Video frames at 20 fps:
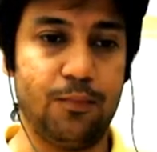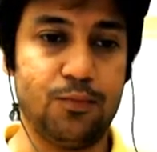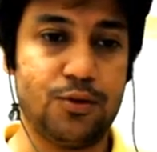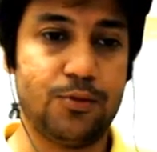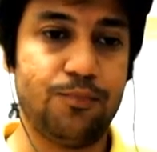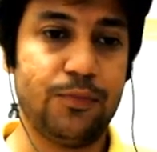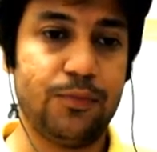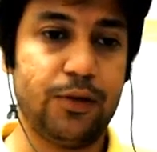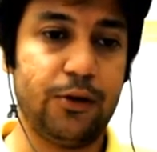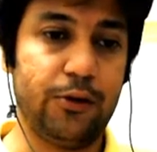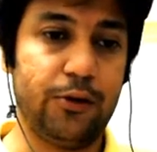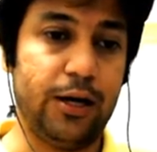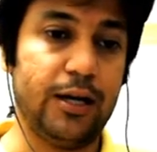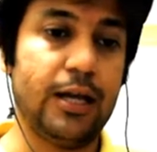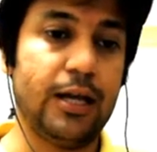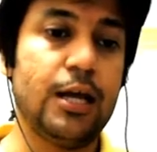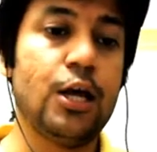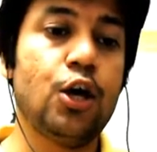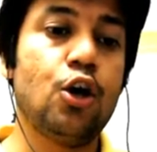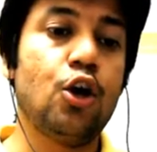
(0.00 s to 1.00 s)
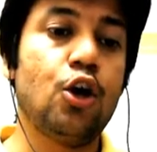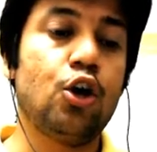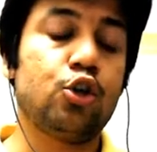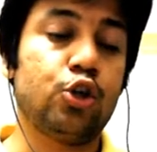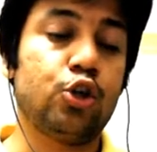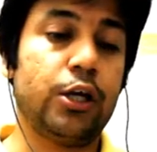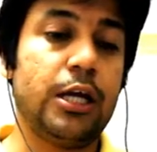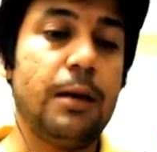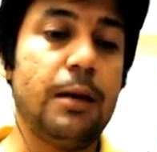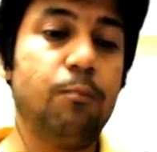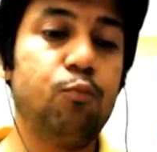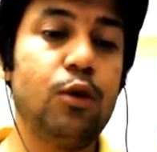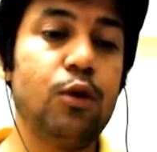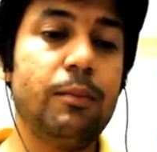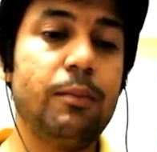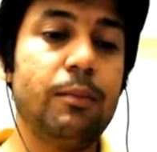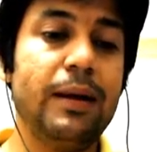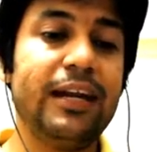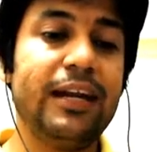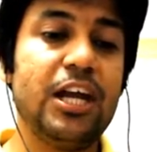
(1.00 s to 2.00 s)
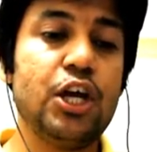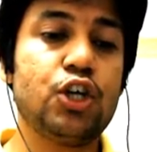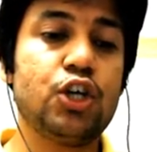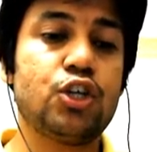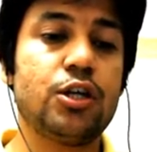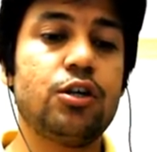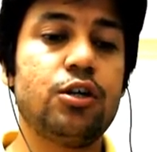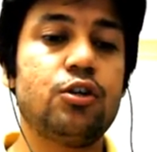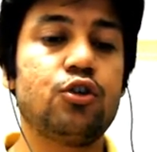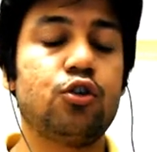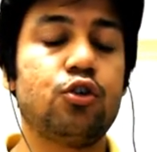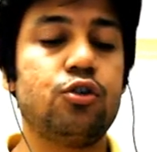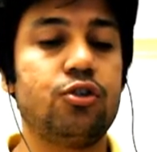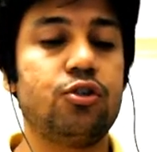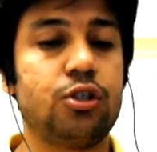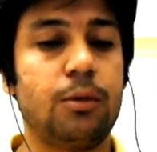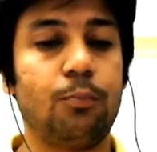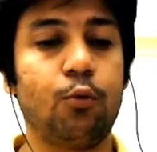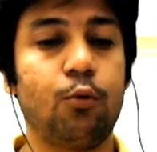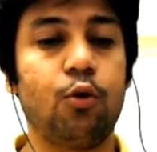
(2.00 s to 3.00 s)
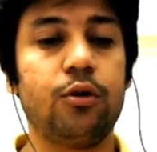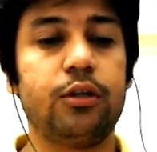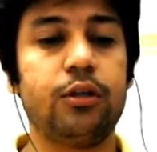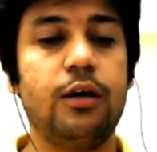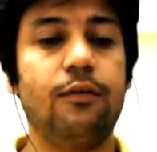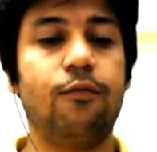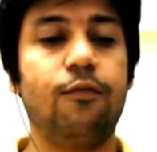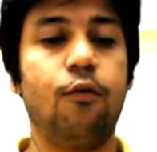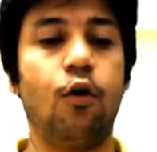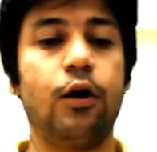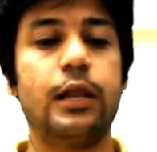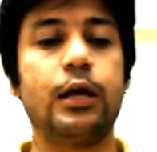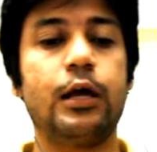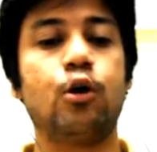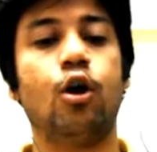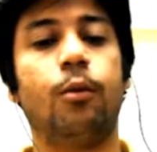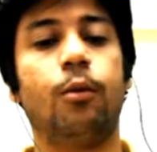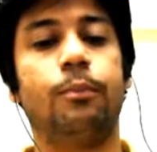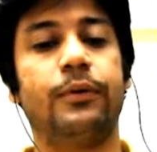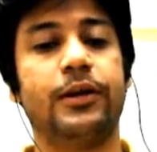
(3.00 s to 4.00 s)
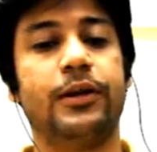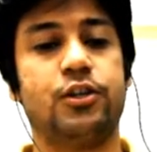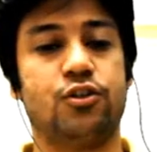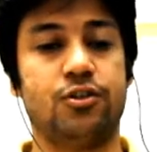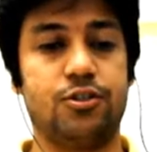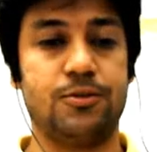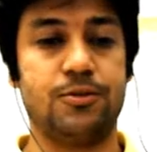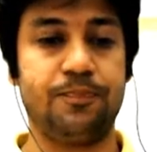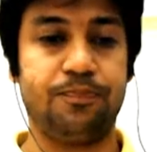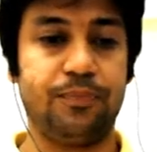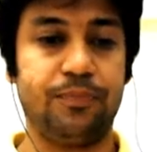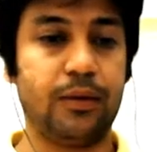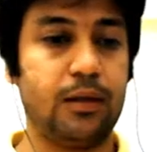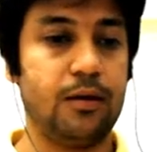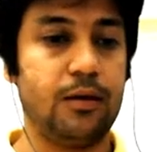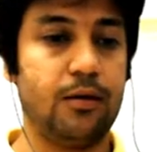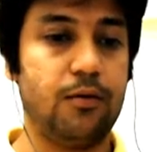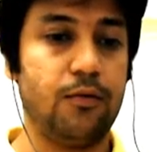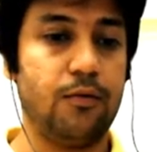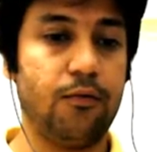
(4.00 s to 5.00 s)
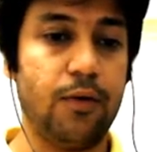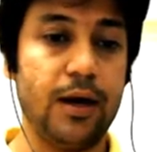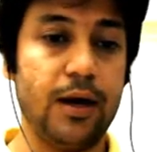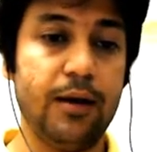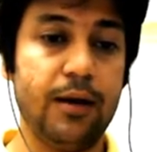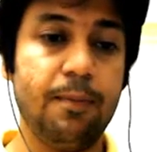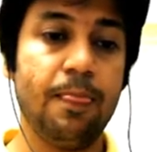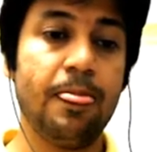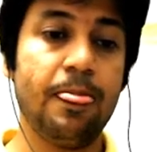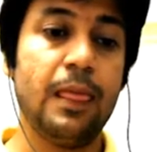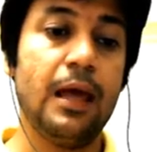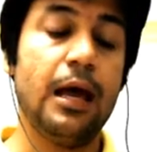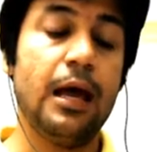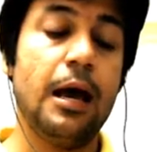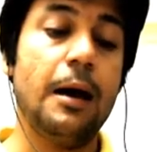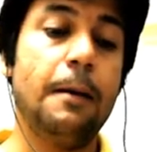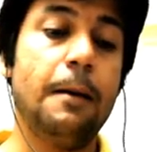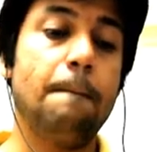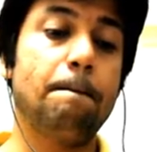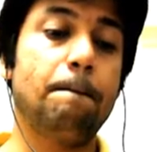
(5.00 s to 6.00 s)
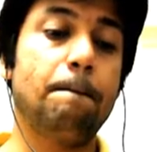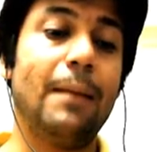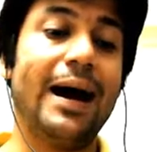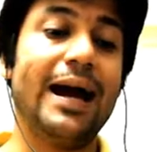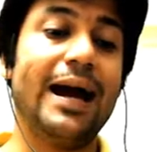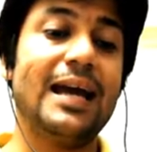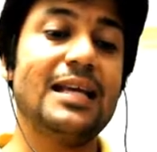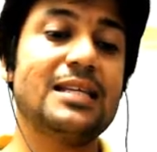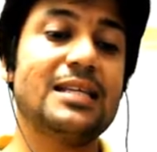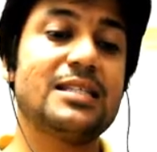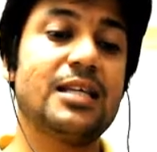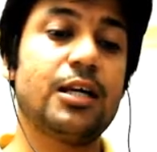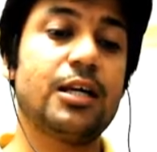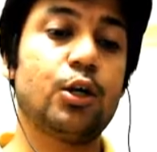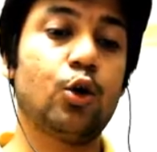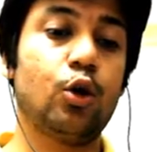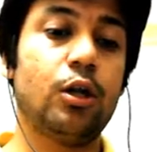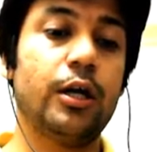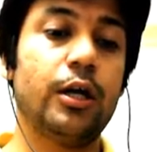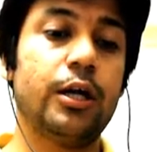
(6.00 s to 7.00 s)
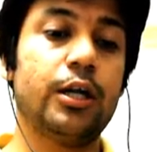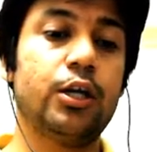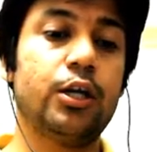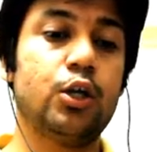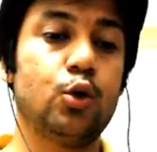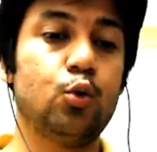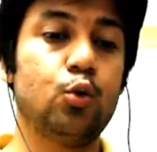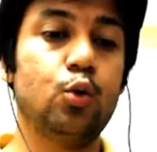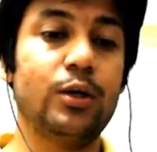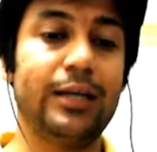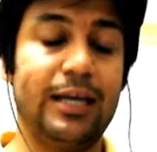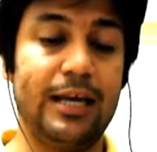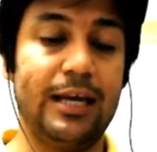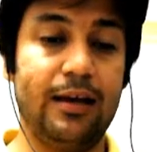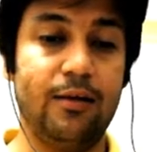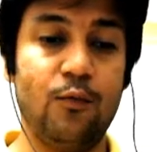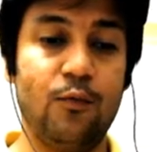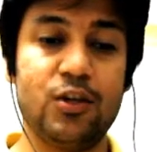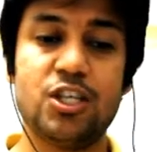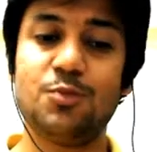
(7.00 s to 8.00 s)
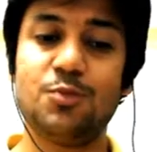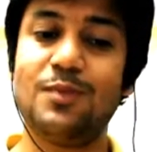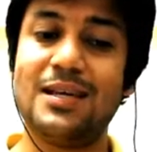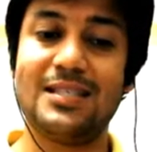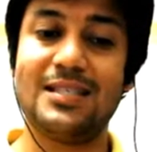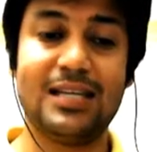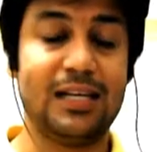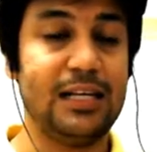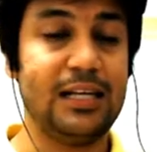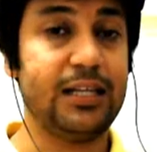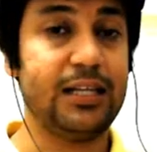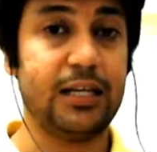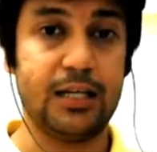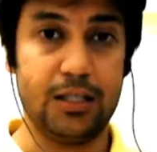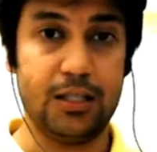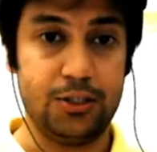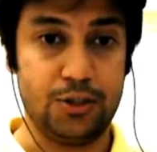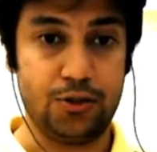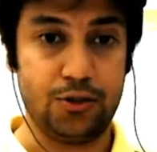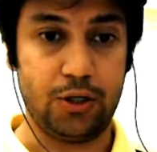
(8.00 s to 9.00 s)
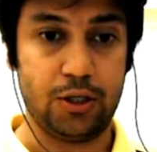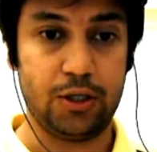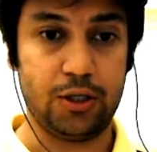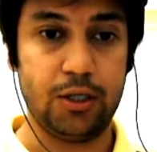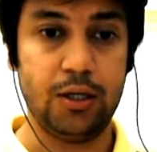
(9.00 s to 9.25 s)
Great. So your implementation should support the following operations. One, my circular queue k, which is basically the constructor.